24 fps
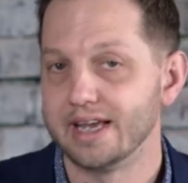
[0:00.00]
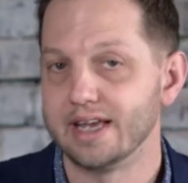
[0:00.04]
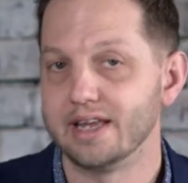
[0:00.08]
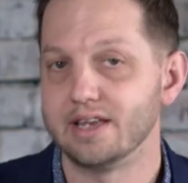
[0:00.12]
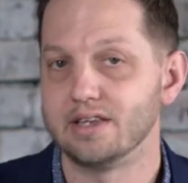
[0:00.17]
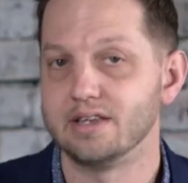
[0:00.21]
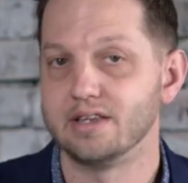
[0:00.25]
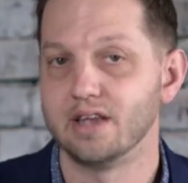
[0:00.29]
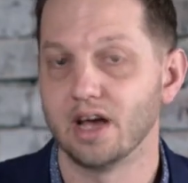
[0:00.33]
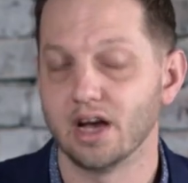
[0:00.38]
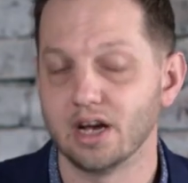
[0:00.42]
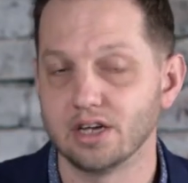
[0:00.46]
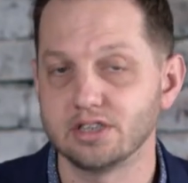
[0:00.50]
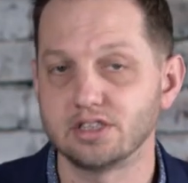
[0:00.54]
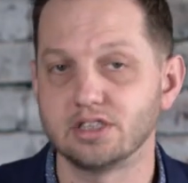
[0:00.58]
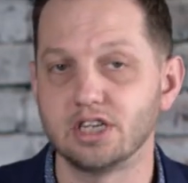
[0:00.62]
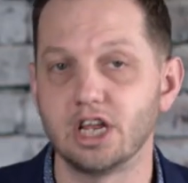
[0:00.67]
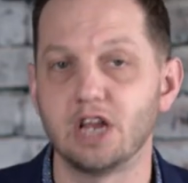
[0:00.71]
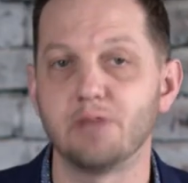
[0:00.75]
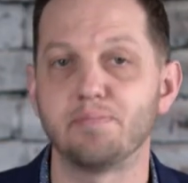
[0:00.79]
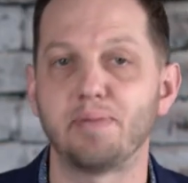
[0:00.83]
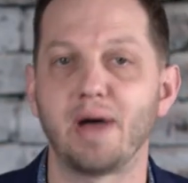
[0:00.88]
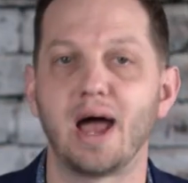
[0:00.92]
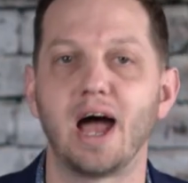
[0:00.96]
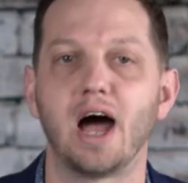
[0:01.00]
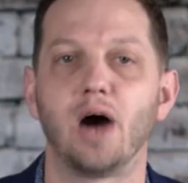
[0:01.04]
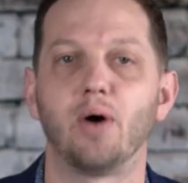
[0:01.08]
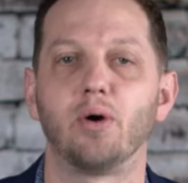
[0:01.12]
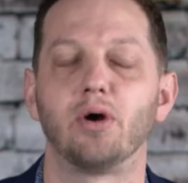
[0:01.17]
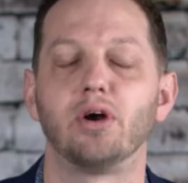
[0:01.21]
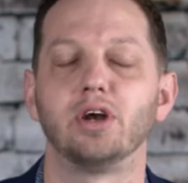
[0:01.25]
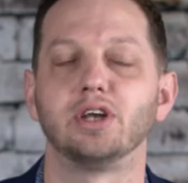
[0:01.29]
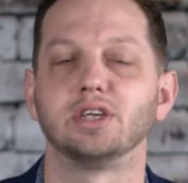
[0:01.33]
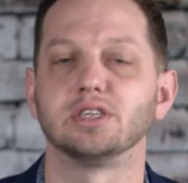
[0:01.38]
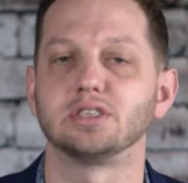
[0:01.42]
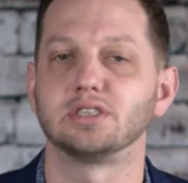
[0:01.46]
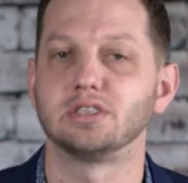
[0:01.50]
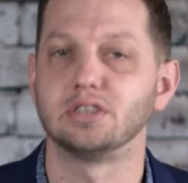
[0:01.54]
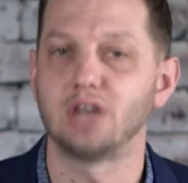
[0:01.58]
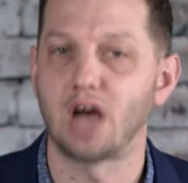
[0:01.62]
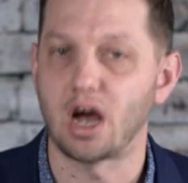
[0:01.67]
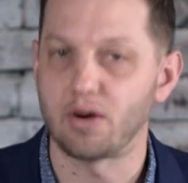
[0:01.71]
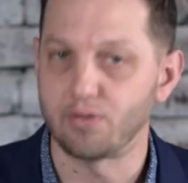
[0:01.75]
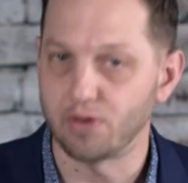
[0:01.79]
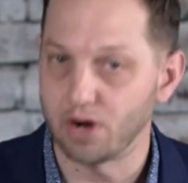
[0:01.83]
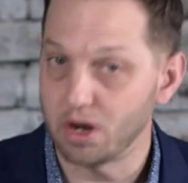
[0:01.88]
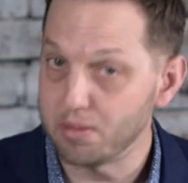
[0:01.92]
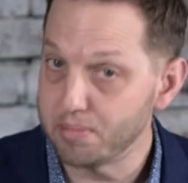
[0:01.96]
It does need power, it does
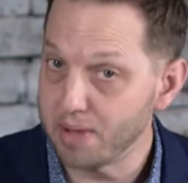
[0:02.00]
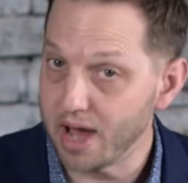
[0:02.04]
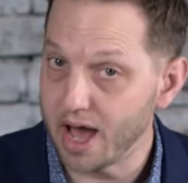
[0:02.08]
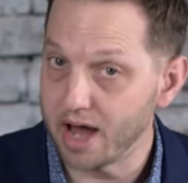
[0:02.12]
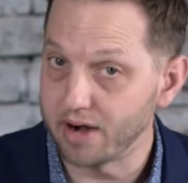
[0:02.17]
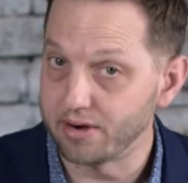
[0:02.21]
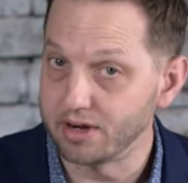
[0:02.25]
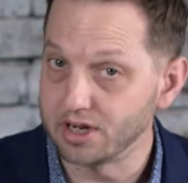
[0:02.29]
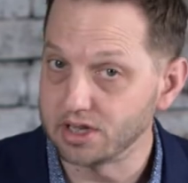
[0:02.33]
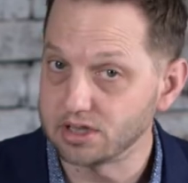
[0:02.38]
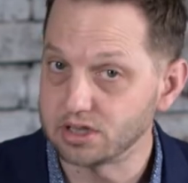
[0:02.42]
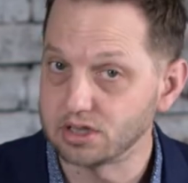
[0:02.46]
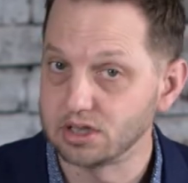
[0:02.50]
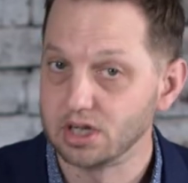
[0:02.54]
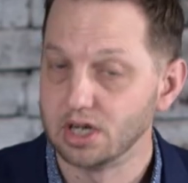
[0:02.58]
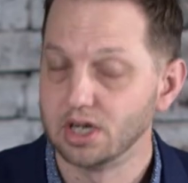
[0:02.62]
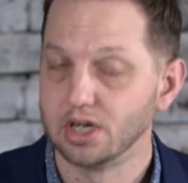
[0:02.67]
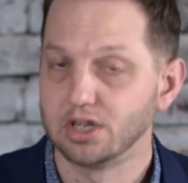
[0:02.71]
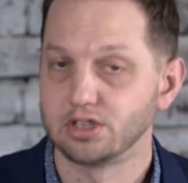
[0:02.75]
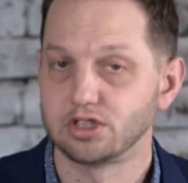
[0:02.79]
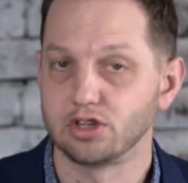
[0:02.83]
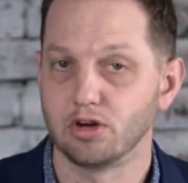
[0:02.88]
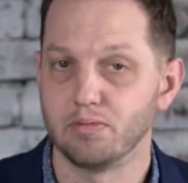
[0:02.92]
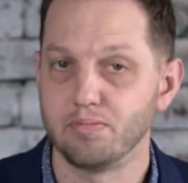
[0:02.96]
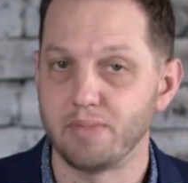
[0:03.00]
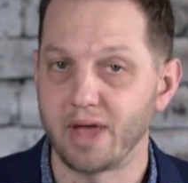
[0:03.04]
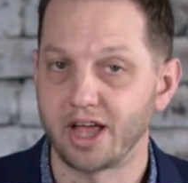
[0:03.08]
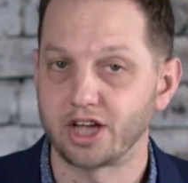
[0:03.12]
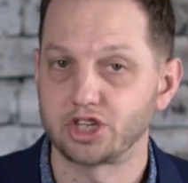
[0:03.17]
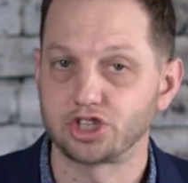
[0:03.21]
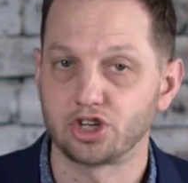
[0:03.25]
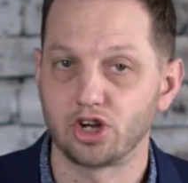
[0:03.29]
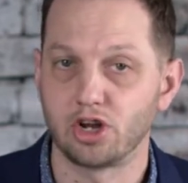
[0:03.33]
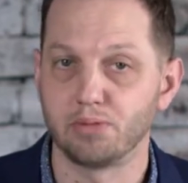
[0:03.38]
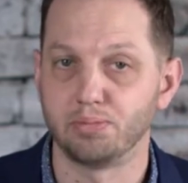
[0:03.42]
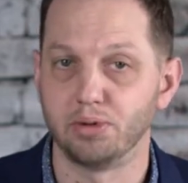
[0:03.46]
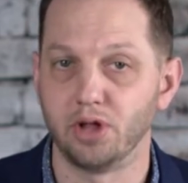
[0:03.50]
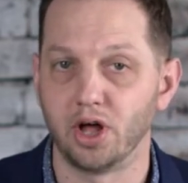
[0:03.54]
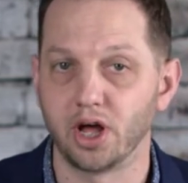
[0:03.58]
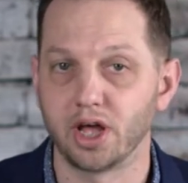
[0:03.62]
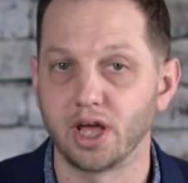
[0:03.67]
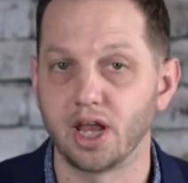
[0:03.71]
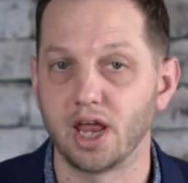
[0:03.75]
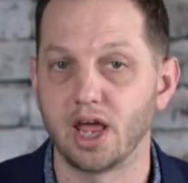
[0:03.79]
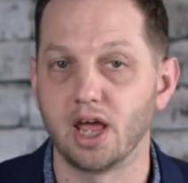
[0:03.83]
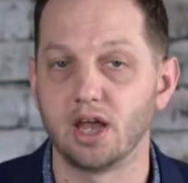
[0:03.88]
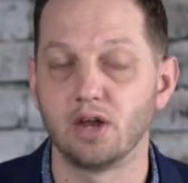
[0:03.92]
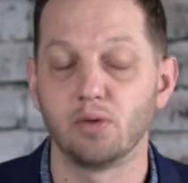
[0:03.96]
not run on batteries, so make sure you
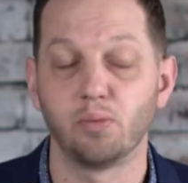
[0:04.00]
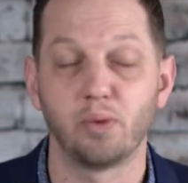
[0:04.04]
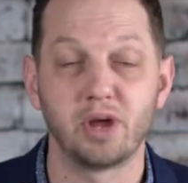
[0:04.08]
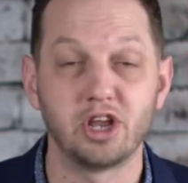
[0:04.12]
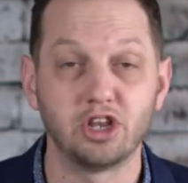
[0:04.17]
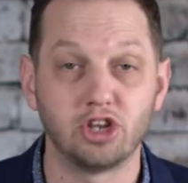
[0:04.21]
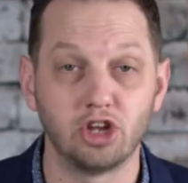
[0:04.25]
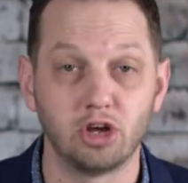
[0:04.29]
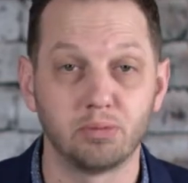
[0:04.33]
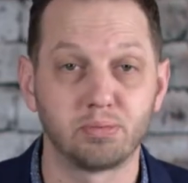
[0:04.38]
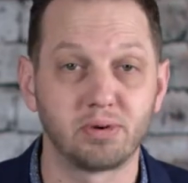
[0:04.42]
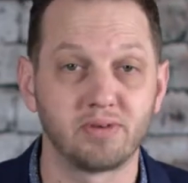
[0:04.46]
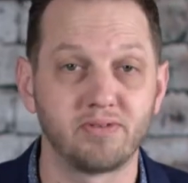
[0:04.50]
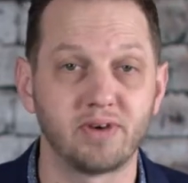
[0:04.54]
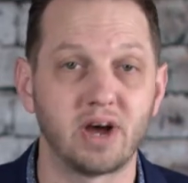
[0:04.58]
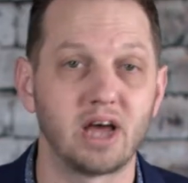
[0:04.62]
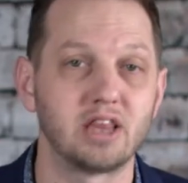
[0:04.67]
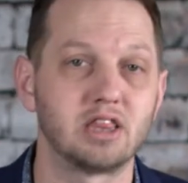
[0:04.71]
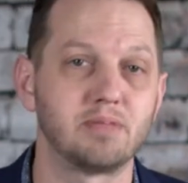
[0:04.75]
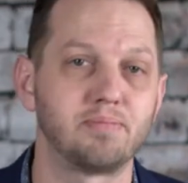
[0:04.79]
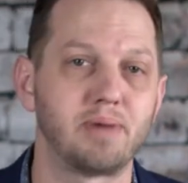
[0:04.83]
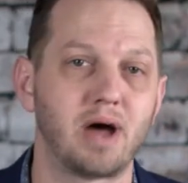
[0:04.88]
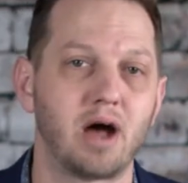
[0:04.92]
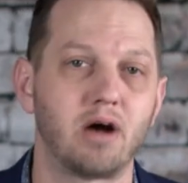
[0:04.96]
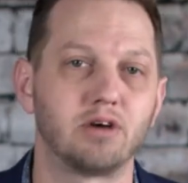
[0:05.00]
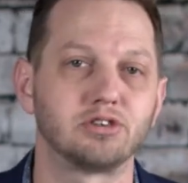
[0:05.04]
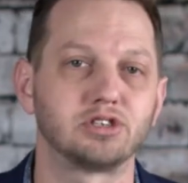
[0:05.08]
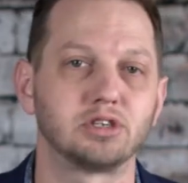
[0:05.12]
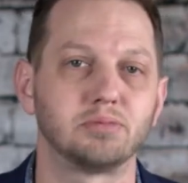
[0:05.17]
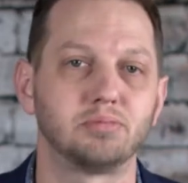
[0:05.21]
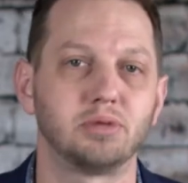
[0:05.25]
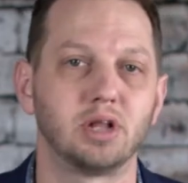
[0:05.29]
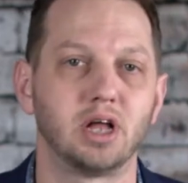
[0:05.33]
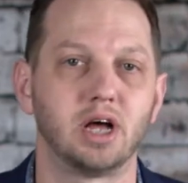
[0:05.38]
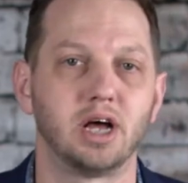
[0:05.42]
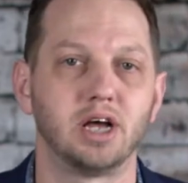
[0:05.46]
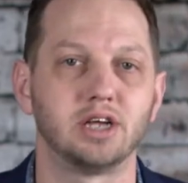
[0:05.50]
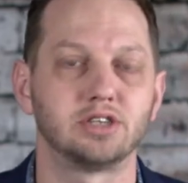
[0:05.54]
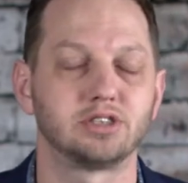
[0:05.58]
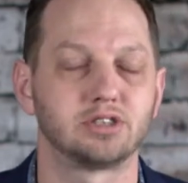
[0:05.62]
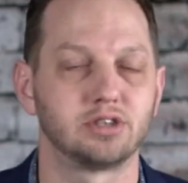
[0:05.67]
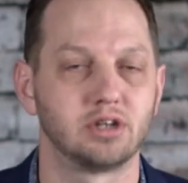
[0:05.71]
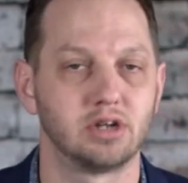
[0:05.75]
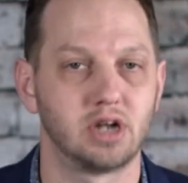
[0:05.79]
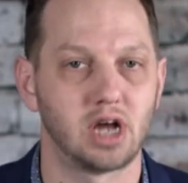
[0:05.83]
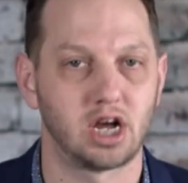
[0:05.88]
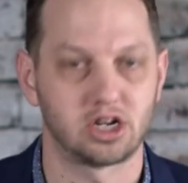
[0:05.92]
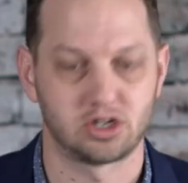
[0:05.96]
plug it in. We do provide the power supply,
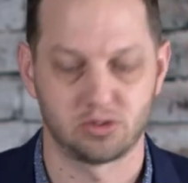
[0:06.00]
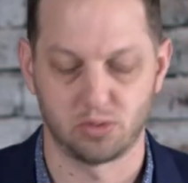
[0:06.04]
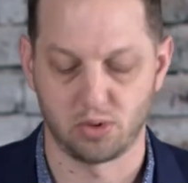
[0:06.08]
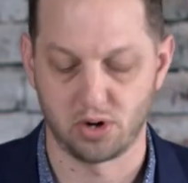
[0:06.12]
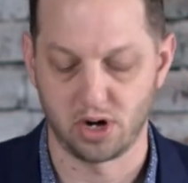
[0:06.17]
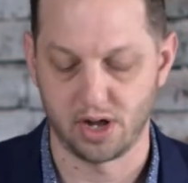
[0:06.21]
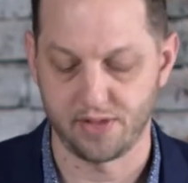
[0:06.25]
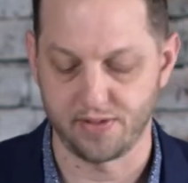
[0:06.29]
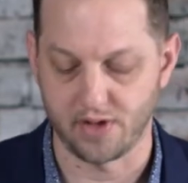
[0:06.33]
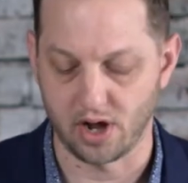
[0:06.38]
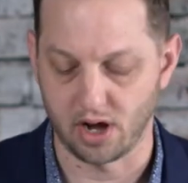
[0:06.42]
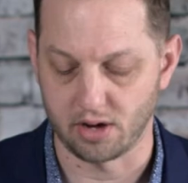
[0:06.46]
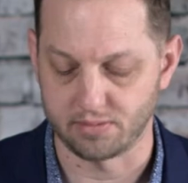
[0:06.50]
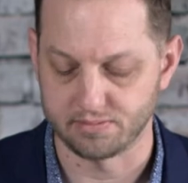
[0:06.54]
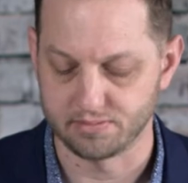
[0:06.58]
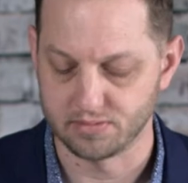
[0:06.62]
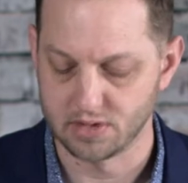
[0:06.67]
so not to worry there.